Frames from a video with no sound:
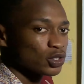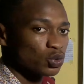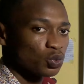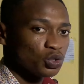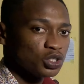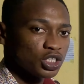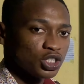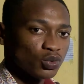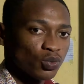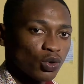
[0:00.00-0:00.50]
two,
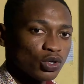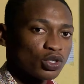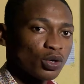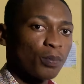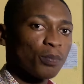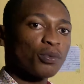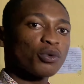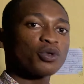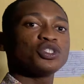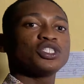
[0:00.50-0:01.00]
which is what?
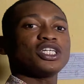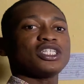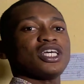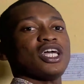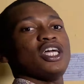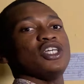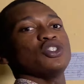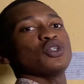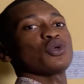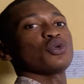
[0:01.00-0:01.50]
Project
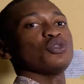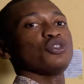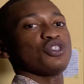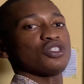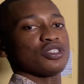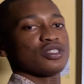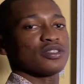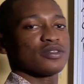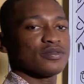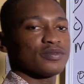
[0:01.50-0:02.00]
execution.
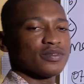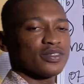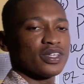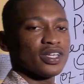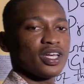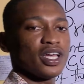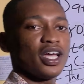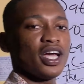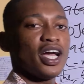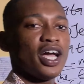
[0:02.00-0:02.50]

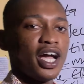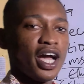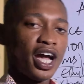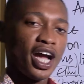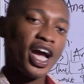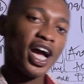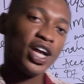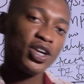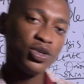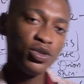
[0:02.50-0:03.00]

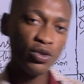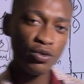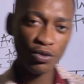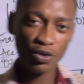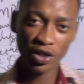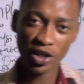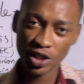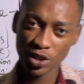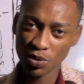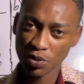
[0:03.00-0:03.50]
I don't know if you're
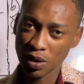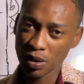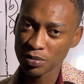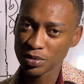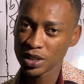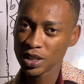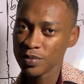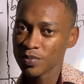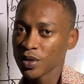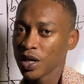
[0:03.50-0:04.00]
getting what I'm
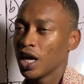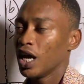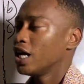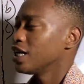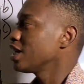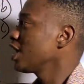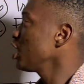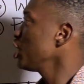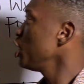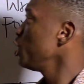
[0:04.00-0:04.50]
saying.
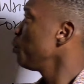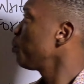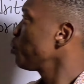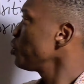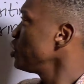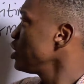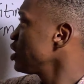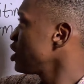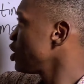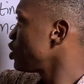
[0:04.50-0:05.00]
Now, in
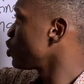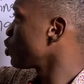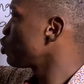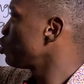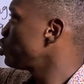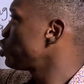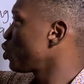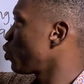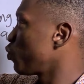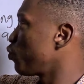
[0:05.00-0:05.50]
project
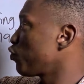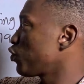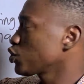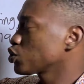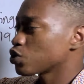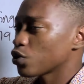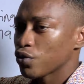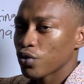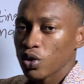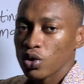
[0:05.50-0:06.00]
execution, first
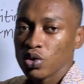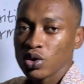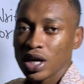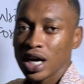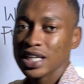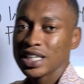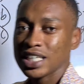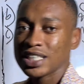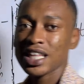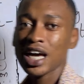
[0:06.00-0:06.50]
of all, look
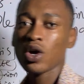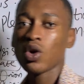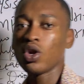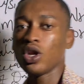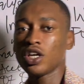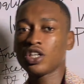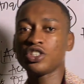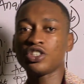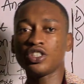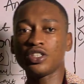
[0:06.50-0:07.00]
at data
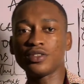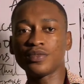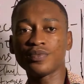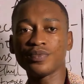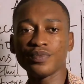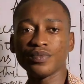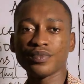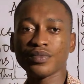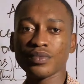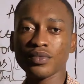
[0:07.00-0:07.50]
collection.
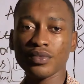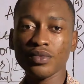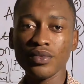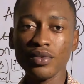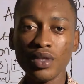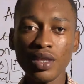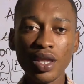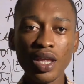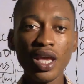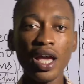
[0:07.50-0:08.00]

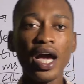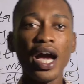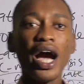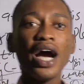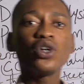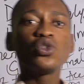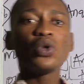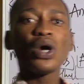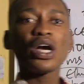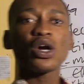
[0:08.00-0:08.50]
How
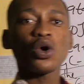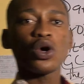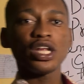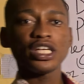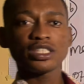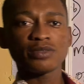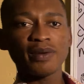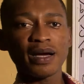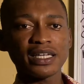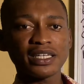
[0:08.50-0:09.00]
do I
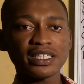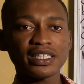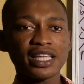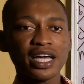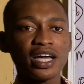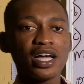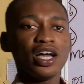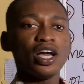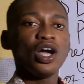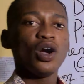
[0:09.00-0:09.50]
collect my
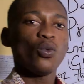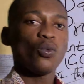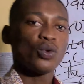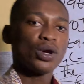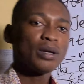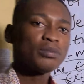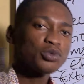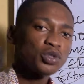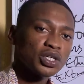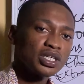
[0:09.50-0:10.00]
data? When
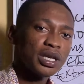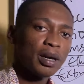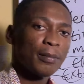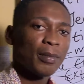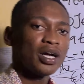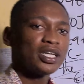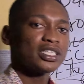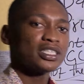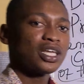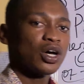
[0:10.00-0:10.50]
I'm talking
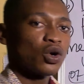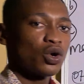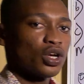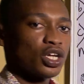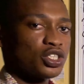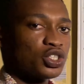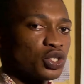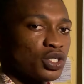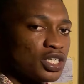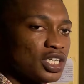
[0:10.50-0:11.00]
about data
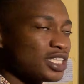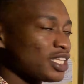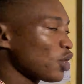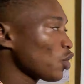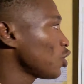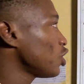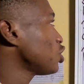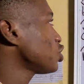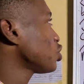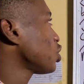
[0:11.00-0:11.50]

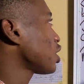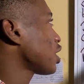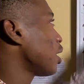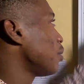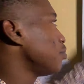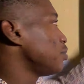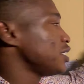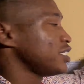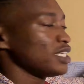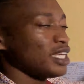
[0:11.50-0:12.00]
collection can
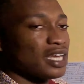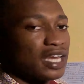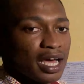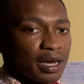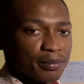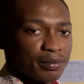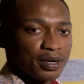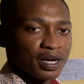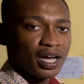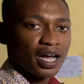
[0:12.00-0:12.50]
be in the lab.
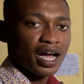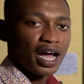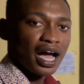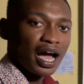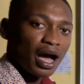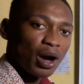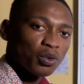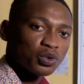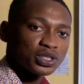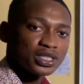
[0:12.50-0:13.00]

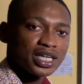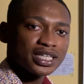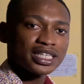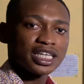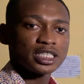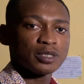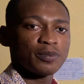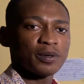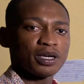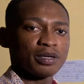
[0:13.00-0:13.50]
I will start
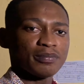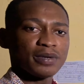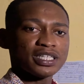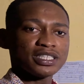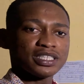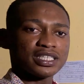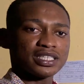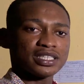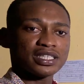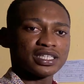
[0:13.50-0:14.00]

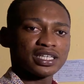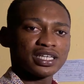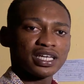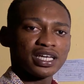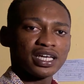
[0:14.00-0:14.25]
experimenting.